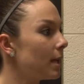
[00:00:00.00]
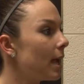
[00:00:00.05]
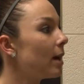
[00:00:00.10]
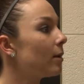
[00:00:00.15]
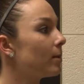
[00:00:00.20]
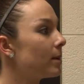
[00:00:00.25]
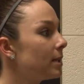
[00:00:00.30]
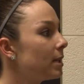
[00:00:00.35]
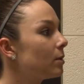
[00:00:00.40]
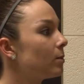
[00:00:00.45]

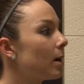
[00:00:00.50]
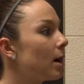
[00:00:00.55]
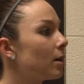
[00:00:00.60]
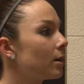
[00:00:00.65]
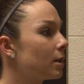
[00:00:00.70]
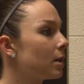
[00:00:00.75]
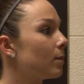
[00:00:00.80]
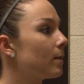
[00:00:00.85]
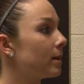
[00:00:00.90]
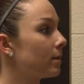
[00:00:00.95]
Yeah, we did
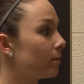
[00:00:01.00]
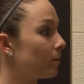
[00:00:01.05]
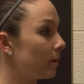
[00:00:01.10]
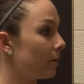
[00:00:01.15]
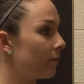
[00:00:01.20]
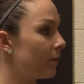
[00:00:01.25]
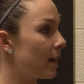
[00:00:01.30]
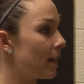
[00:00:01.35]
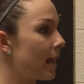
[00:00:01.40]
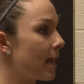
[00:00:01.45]
well. You know,
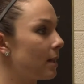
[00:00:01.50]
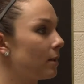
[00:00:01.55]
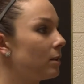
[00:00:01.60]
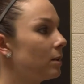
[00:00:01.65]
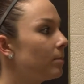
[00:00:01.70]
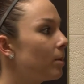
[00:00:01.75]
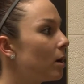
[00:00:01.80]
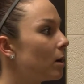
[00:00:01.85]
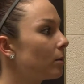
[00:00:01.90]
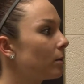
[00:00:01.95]
we fed
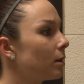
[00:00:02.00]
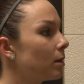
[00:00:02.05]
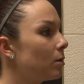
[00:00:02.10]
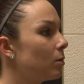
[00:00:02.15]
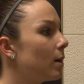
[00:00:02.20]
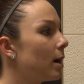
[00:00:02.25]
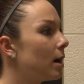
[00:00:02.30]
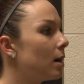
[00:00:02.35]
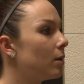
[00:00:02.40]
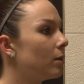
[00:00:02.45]
Haley the ball
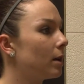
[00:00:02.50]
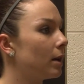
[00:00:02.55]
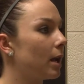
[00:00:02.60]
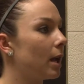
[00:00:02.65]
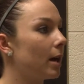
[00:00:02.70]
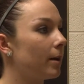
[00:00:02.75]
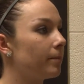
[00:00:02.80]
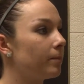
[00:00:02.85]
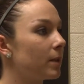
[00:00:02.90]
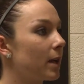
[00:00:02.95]
really well.
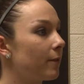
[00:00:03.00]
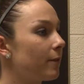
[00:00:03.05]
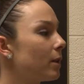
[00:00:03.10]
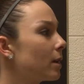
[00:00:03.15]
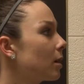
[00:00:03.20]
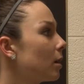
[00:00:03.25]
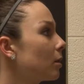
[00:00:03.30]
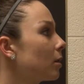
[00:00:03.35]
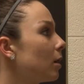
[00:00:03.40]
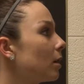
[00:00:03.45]
And I
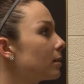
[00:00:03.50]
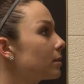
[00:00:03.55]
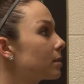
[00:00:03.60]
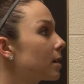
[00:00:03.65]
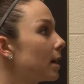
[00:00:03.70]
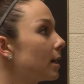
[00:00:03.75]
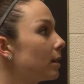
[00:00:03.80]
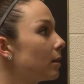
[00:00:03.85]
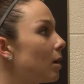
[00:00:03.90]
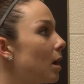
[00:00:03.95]
feel like our
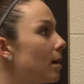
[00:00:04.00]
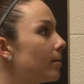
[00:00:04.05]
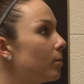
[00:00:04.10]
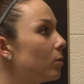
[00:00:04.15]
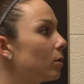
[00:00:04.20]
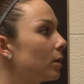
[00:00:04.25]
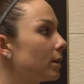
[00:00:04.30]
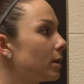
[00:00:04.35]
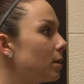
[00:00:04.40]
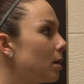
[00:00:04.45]
guards cut a
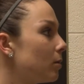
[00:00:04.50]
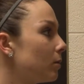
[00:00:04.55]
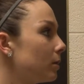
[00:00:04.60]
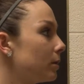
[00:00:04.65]
lot more. You know,